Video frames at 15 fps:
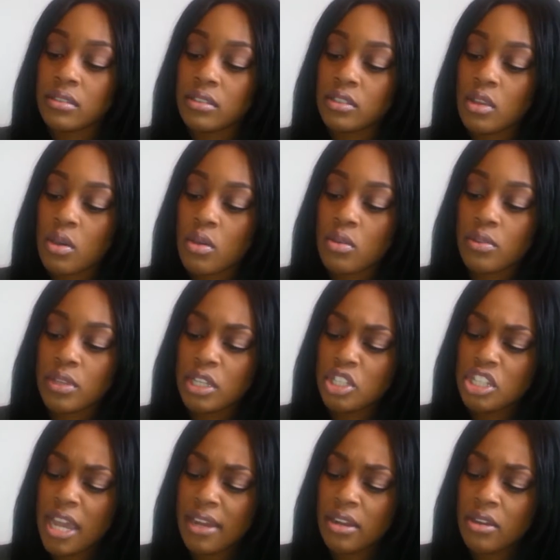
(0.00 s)
So this
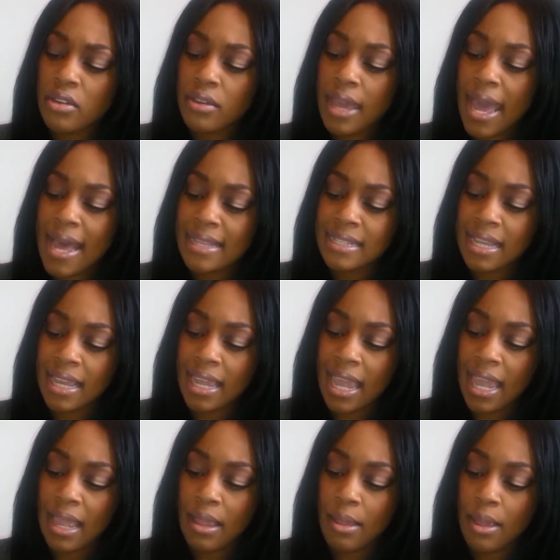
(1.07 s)
shadow has like
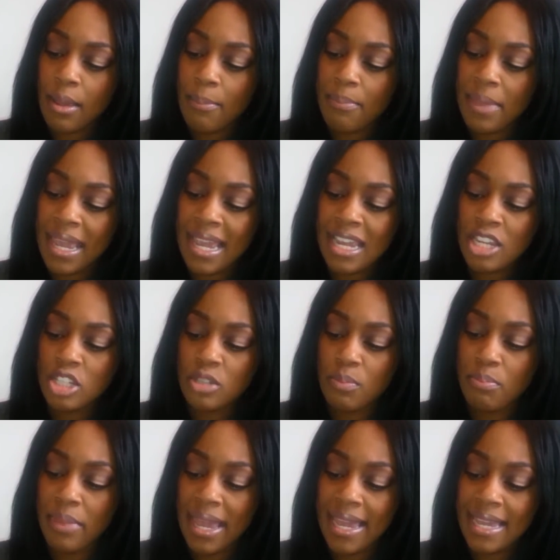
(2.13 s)
a beige
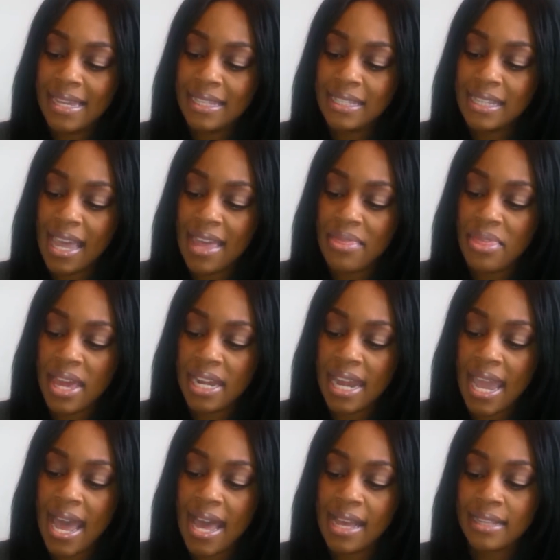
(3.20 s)
base, and then it
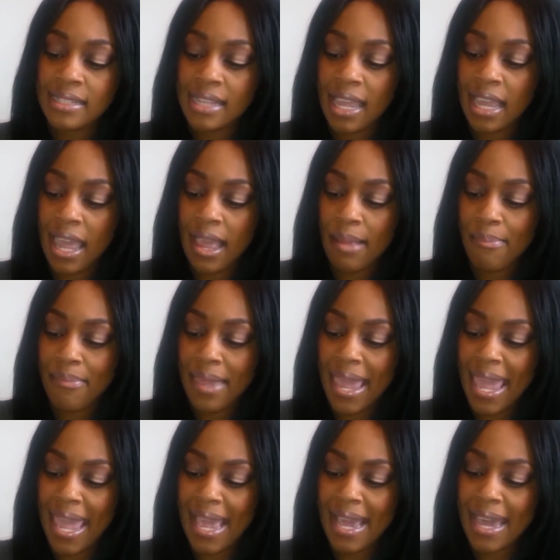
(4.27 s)
has like a
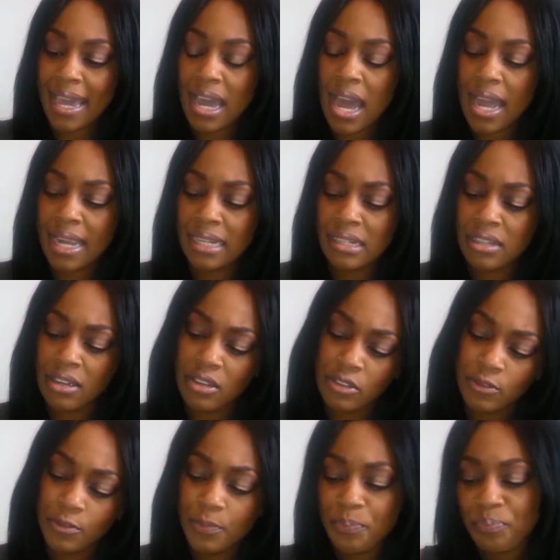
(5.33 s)
pink kind of,
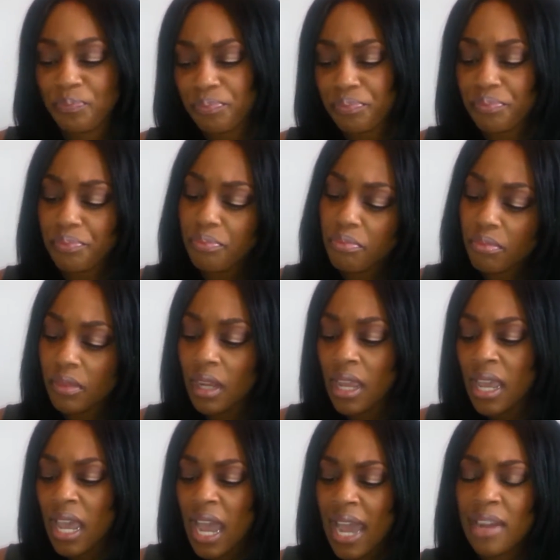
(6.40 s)

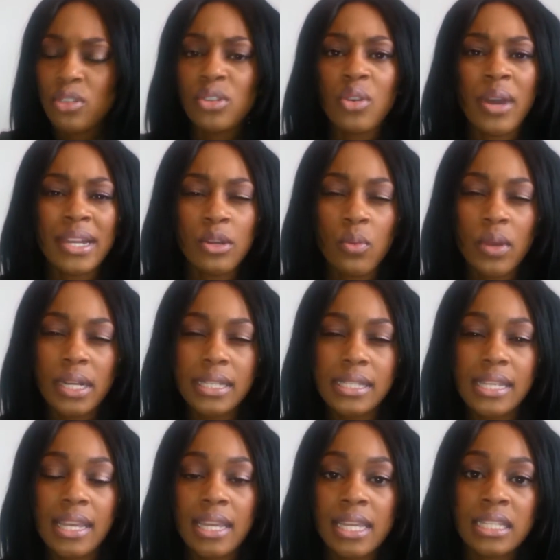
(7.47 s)
I don't know, I don't want to
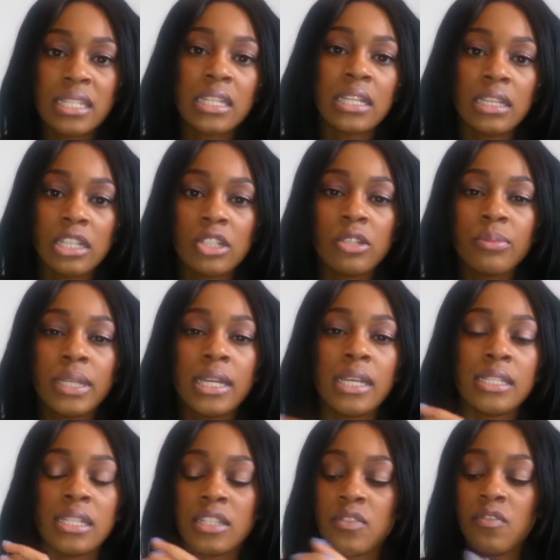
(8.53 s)
say it's glitter
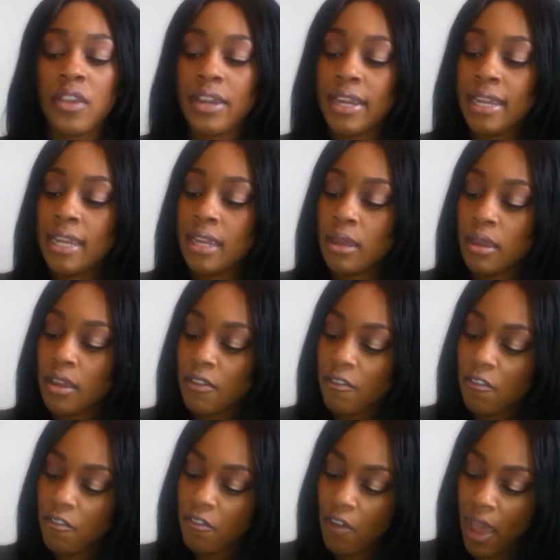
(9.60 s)
because it's very
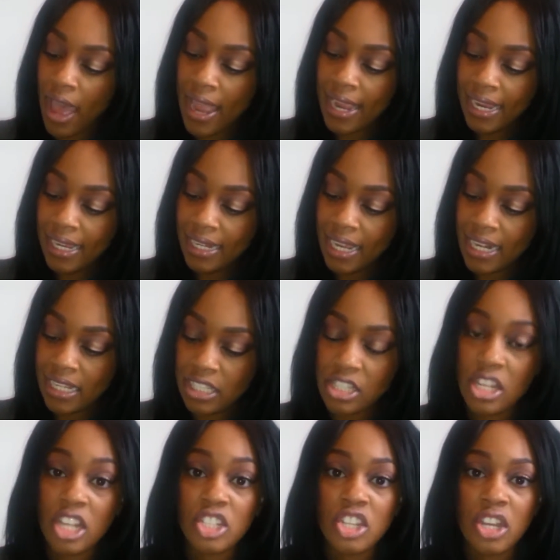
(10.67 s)
fine and it's
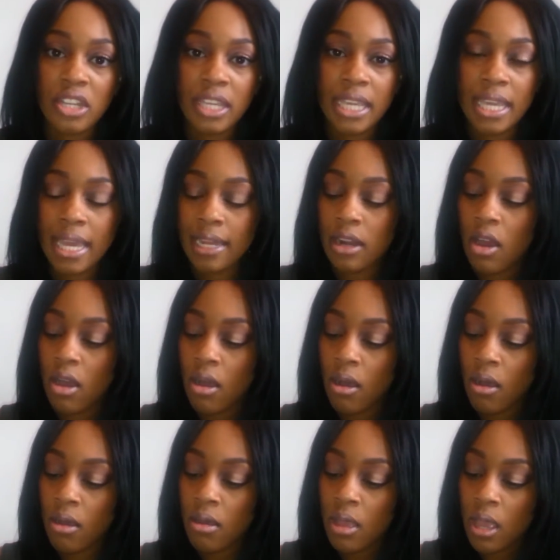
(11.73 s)
not chunky at
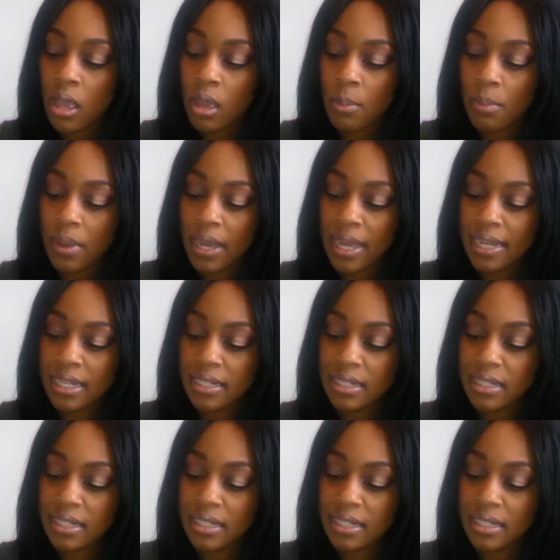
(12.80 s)
all, but